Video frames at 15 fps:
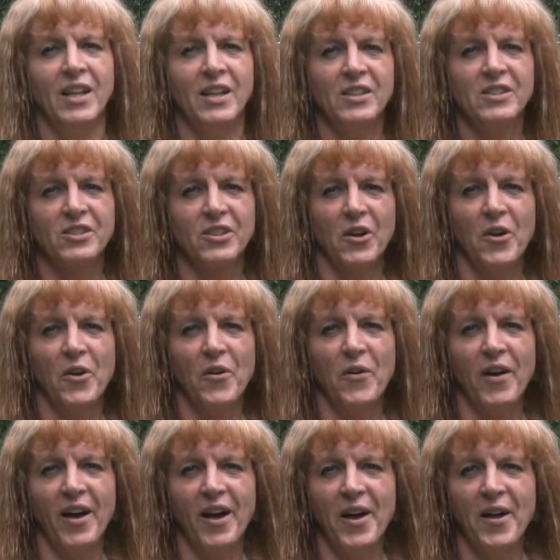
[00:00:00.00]
So
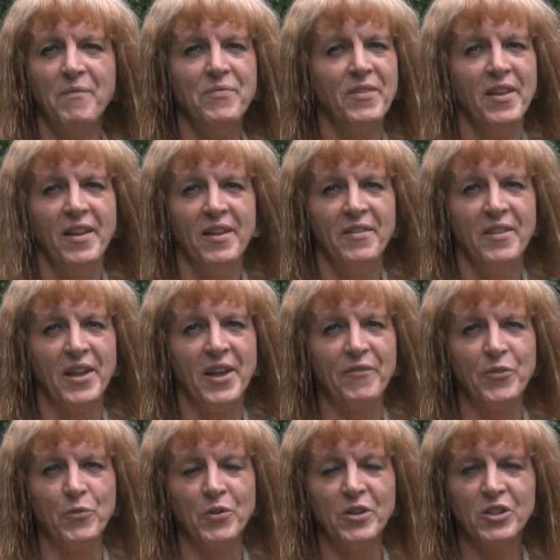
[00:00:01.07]
uh, if
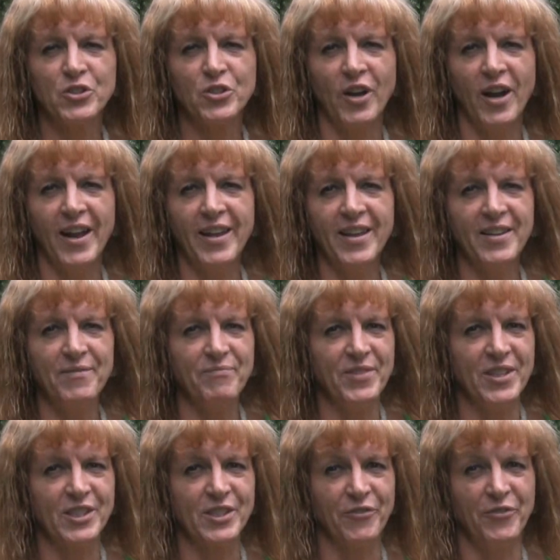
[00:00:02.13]
you want to try it,
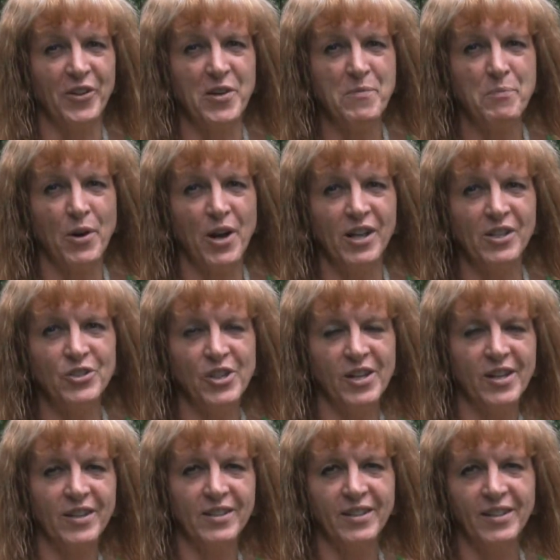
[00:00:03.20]
it's a fun
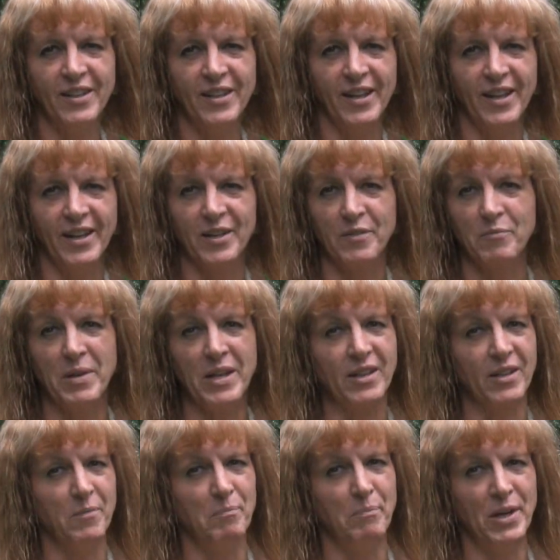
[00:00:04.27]
project and it make
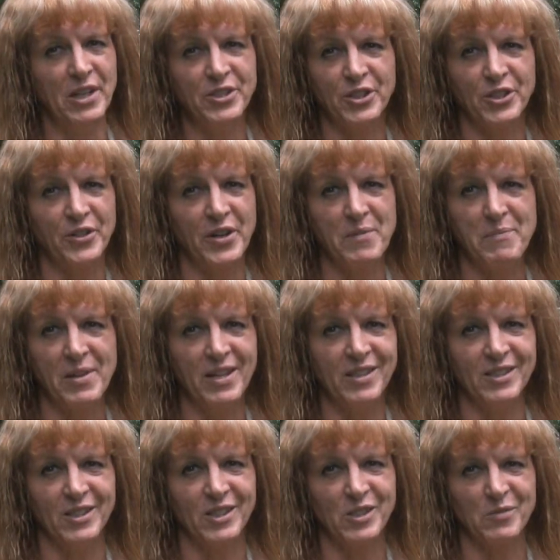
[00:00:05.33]
a bunch of green beans
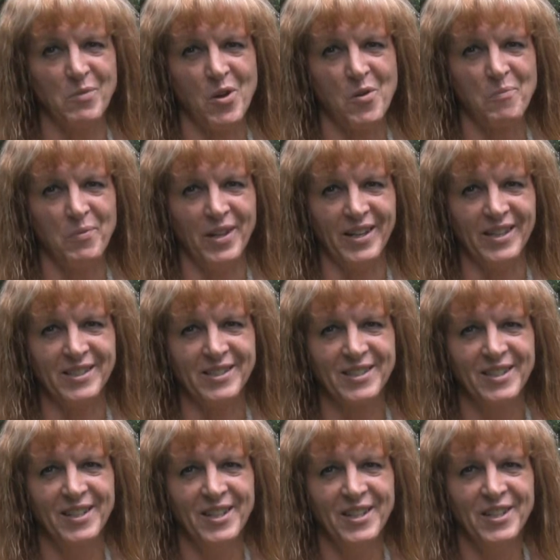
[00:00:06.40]
in a small place.
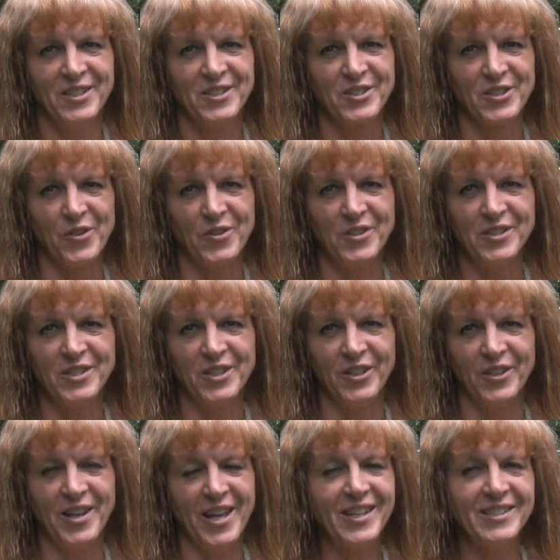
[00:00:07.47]
So
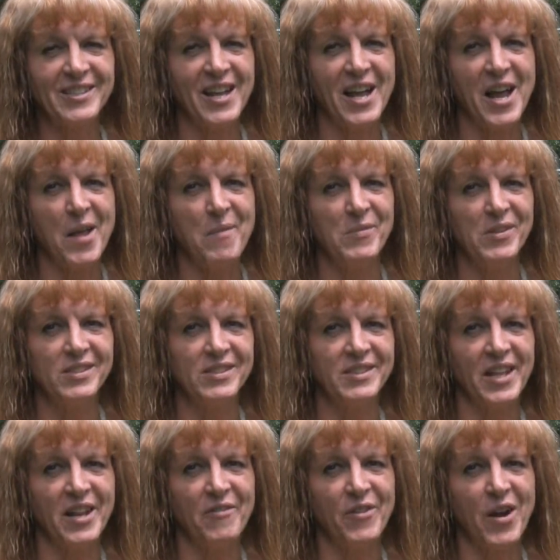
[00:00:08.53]
until next time, this is
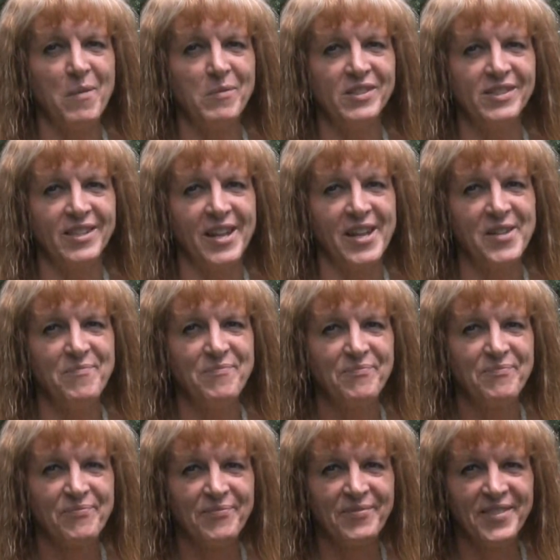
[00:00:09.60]
Native Robin saying,
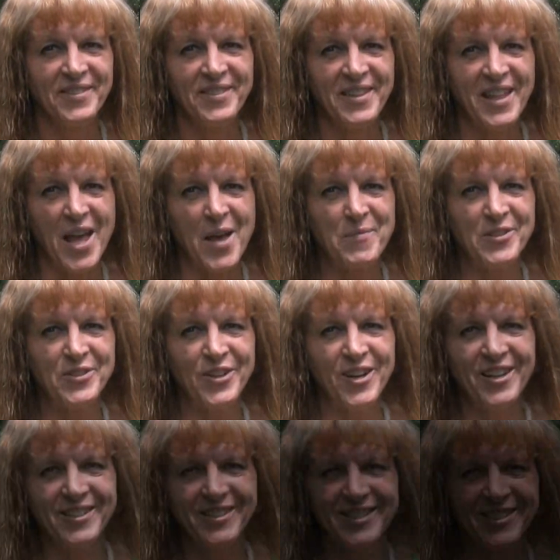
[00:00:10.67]
happy
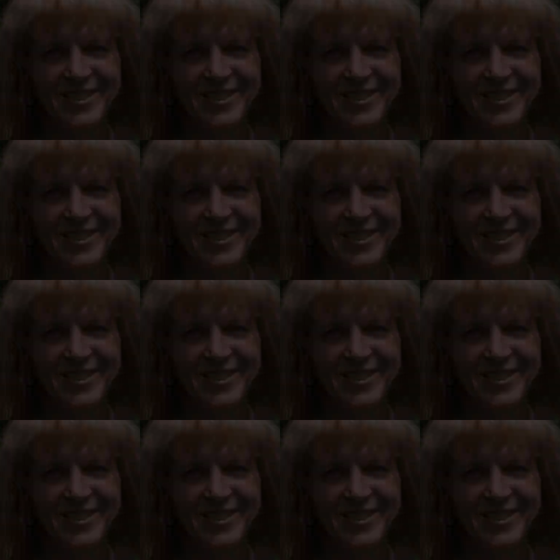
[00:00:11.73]
trails.